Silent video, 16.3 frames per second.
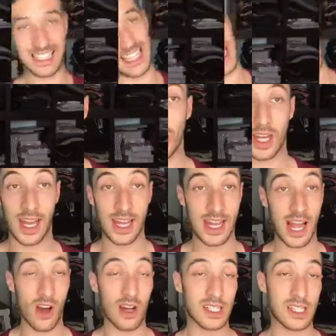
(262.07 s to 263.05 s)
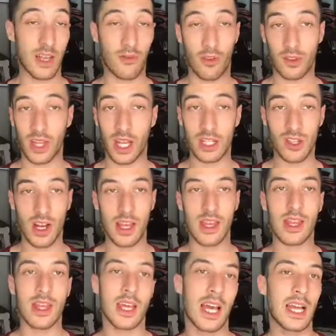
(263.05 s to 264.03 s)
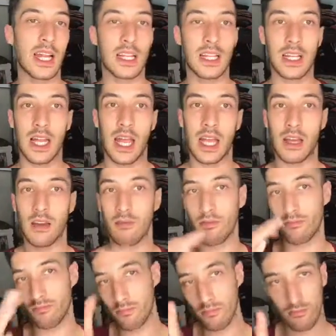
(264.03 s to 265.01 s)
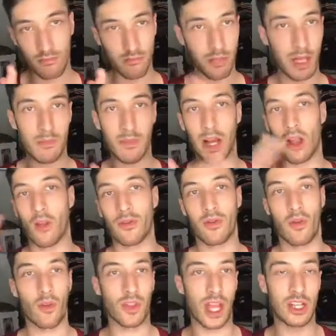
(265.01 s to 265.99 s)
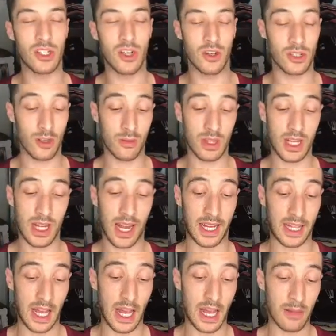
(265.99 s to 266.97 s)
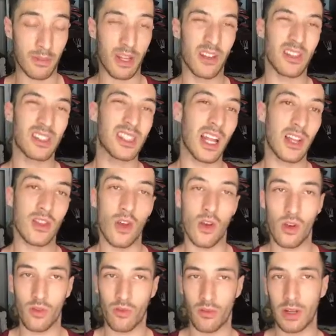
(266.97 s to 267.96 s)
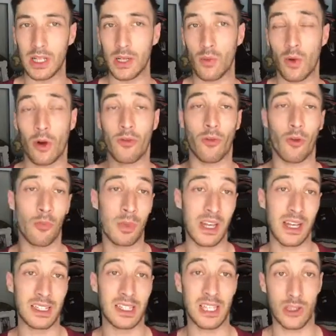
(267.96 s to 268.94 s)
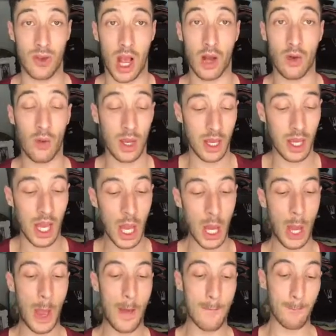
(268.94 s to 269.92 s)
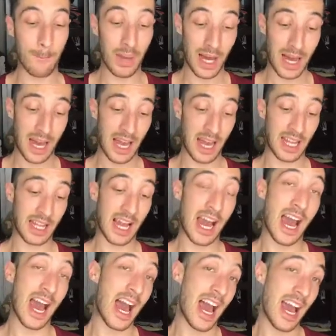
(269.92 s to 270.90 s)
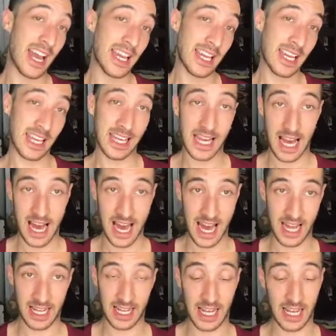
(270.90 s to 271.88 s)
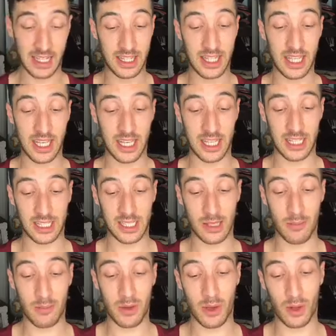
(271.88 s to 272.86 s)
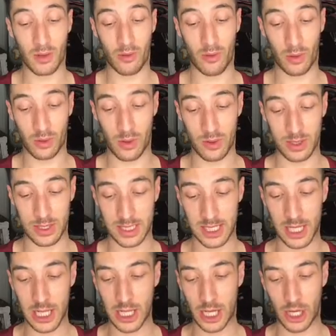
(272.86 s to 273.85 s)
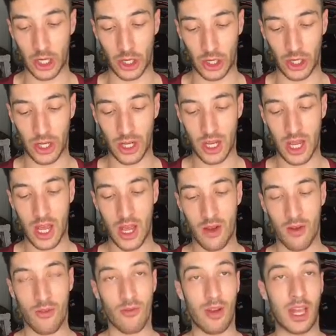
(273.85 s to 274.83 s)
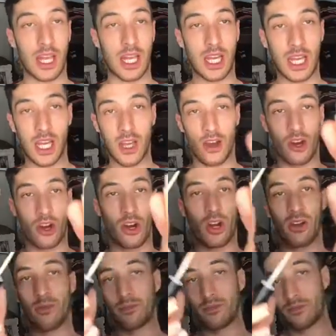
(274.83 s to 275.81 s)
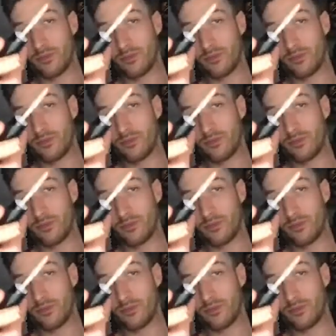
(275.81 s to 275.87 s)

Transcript: that's really okay now as a foundation I didn't get any like Big Bottle of Foundation or something like that because they don't really work for me as a drag queen. But I got this beautiful concealer right here.